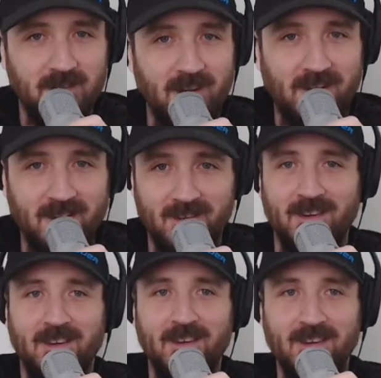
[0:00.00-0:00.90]

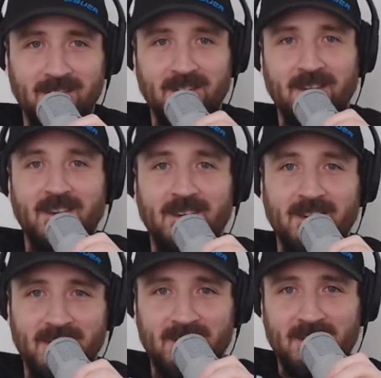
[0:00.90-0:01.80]

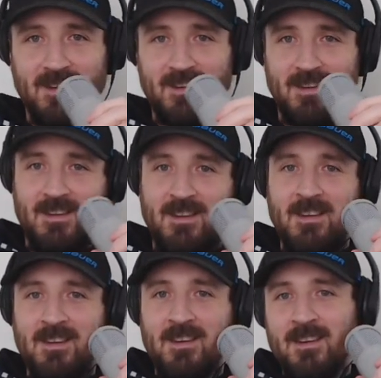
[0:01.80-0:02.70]

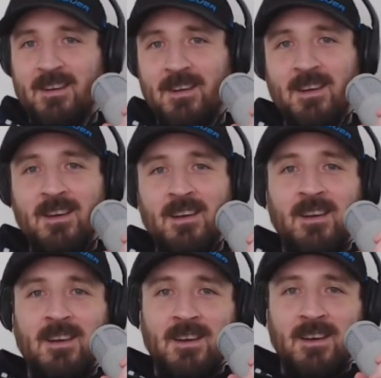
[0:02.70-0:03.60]

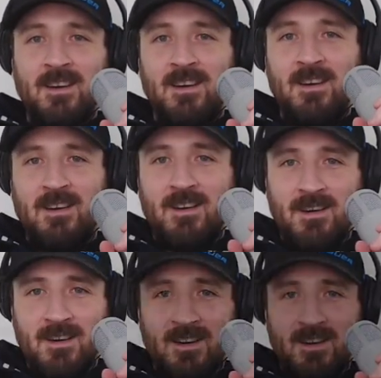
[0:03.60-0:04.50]

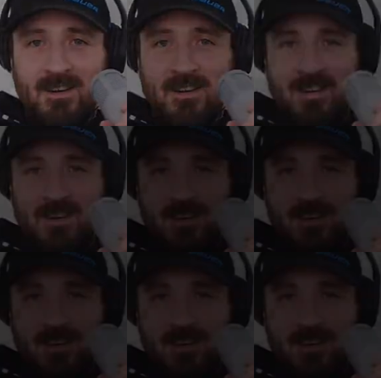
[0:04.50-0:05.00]
The person shown says nothing.